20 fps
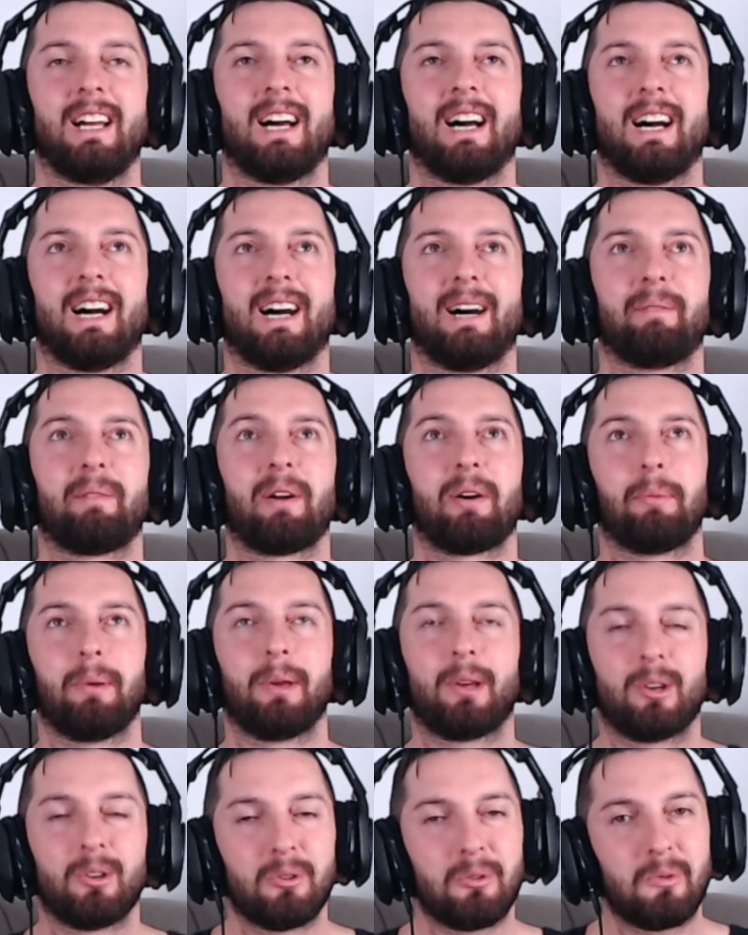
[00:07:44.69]
That would
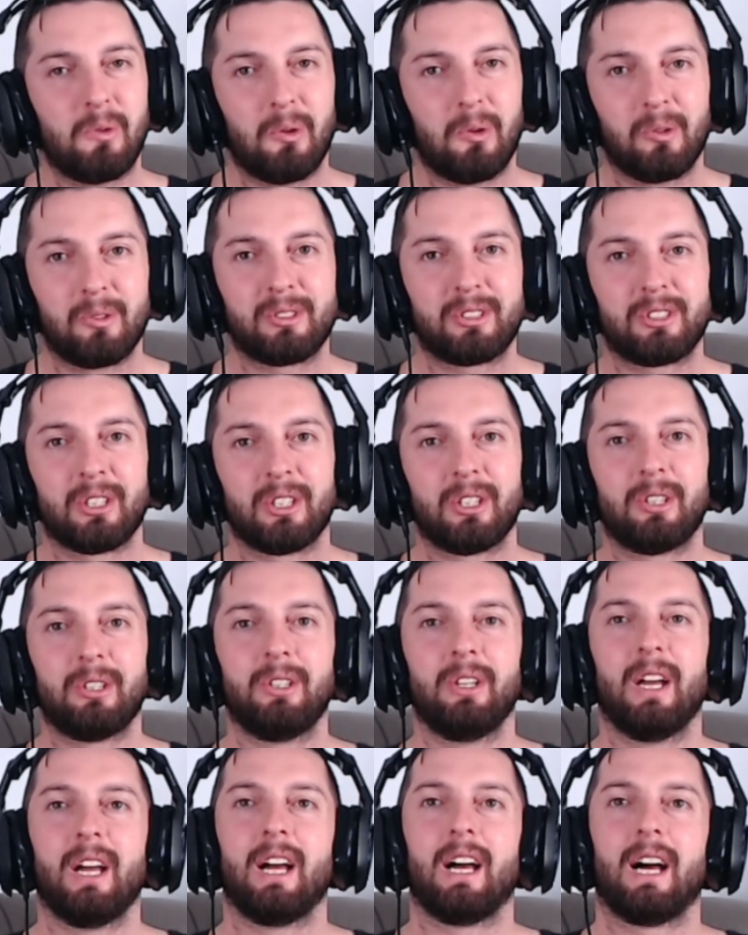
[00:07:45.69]
be cool
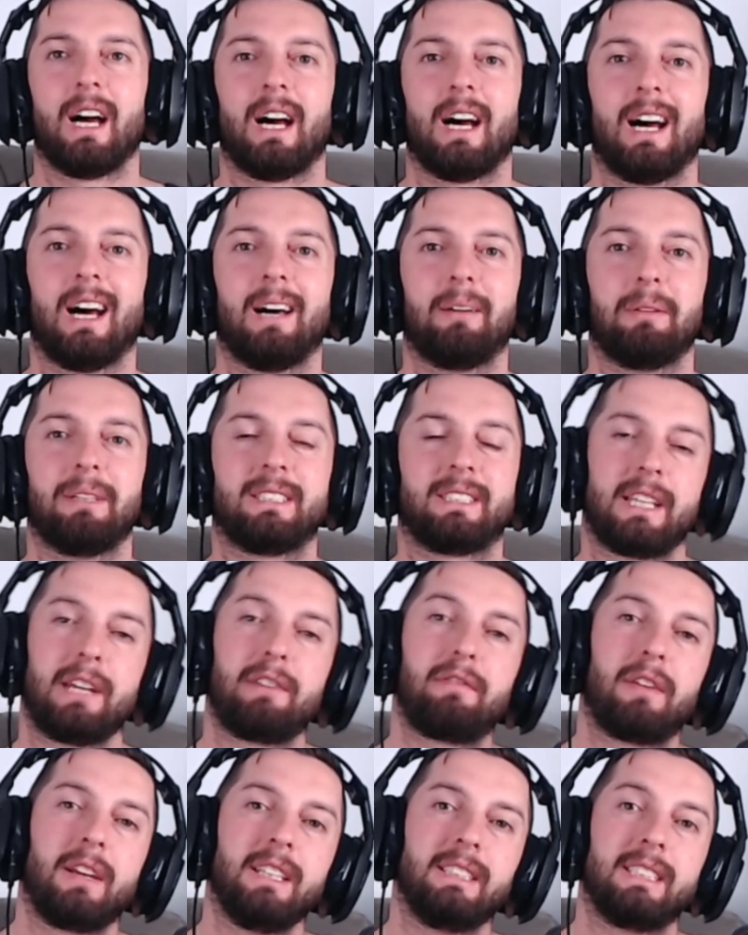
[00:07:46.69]
also. It's
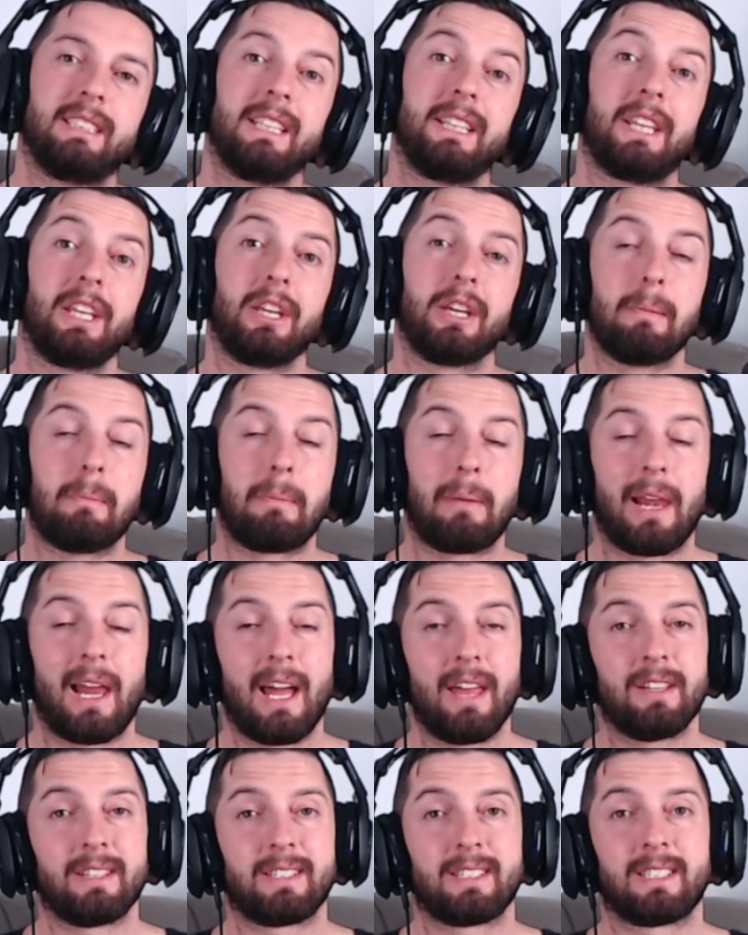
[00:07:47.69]
definitely said that you can
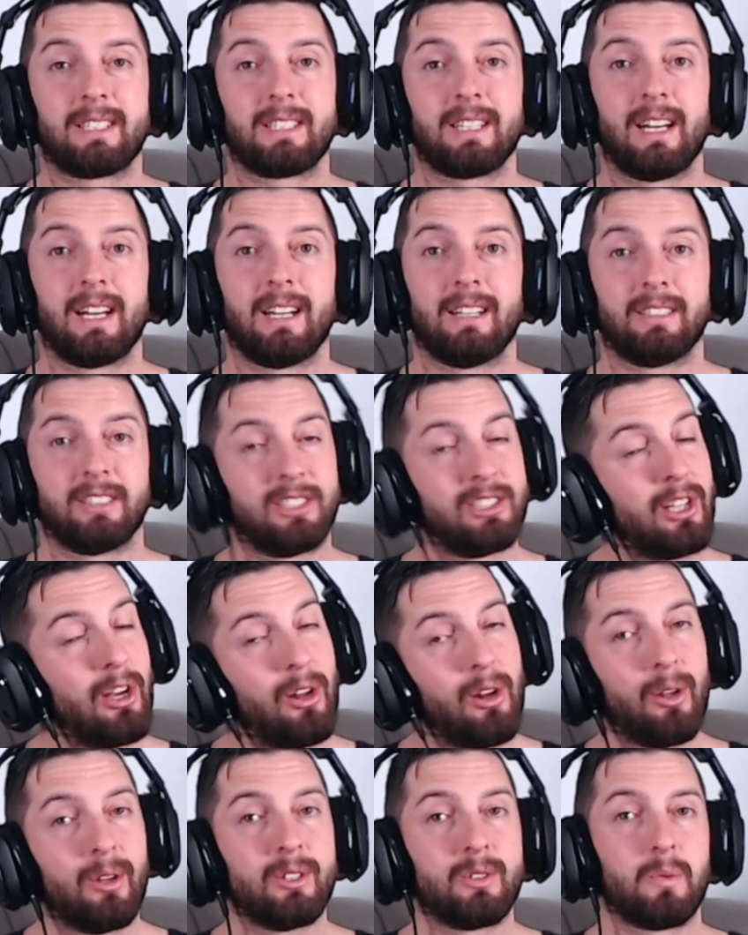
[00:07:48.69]
play this
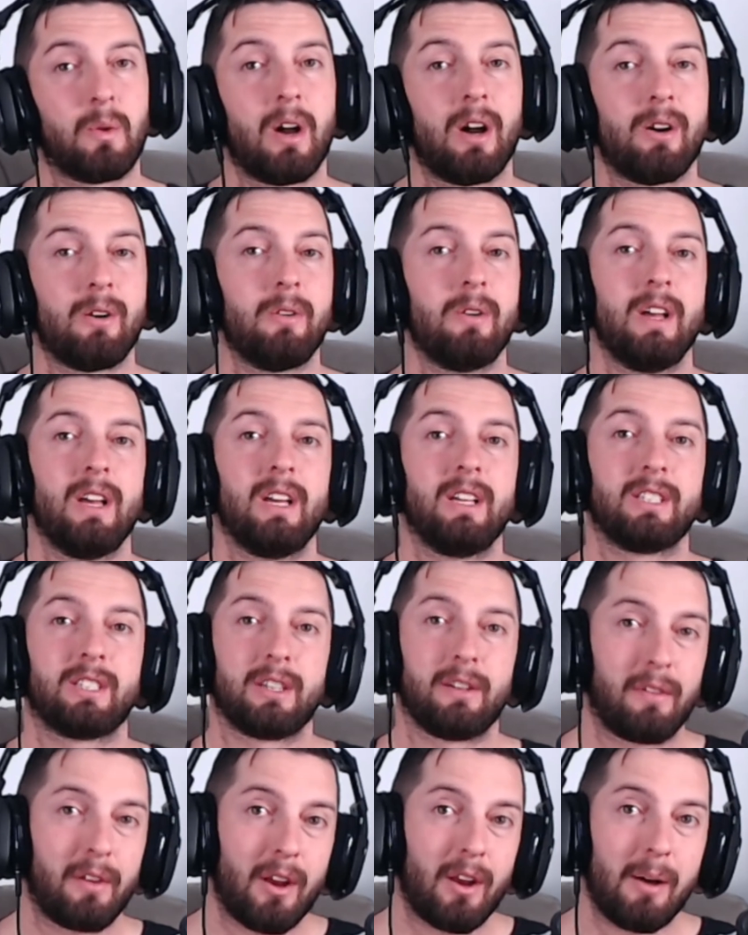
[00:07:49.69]
solo as well,
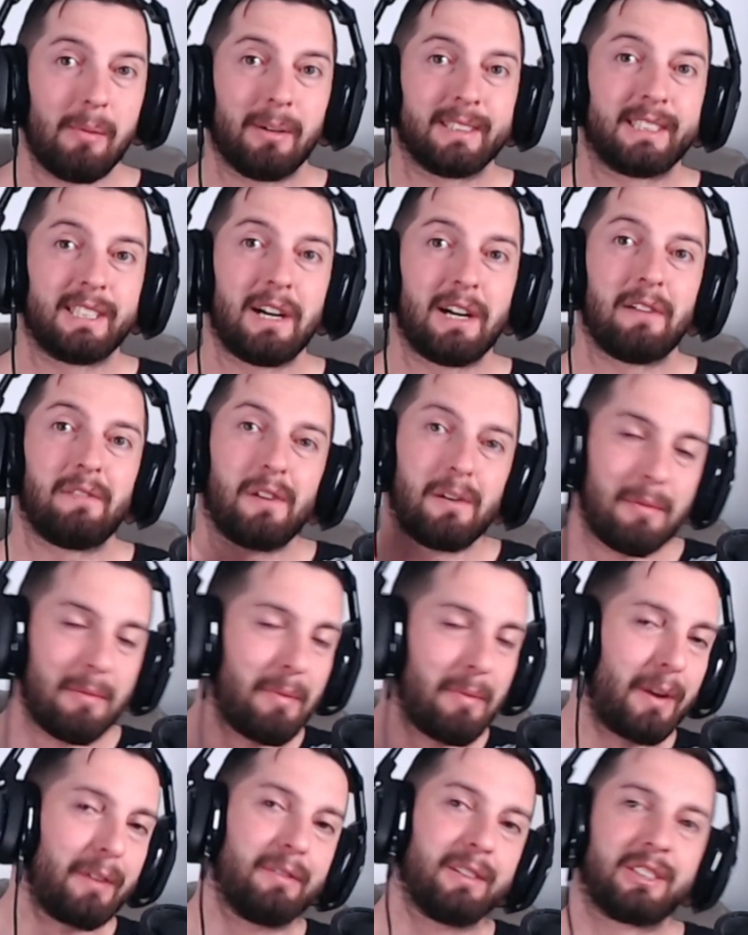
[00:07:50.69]
so if you like myself, I'm a
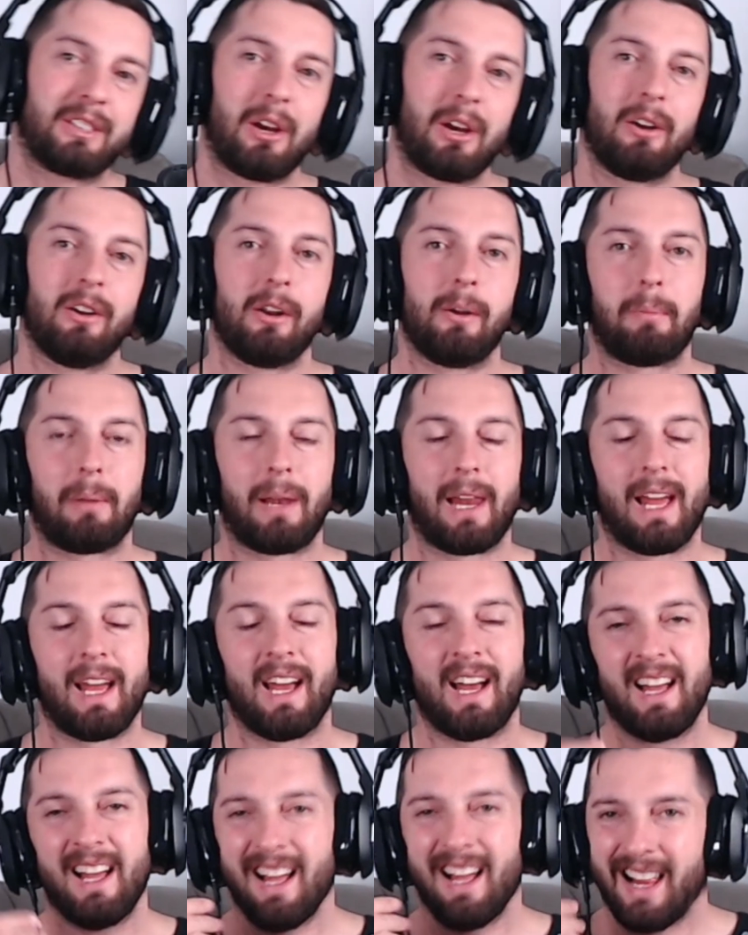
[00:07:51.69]
bit of a solo
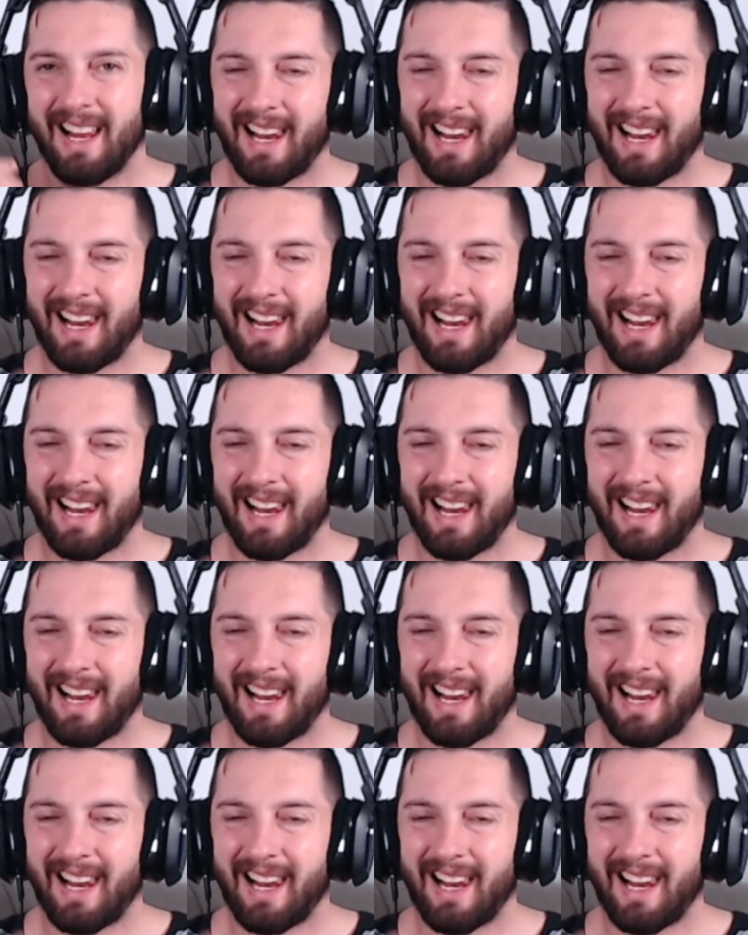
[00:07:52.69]
player,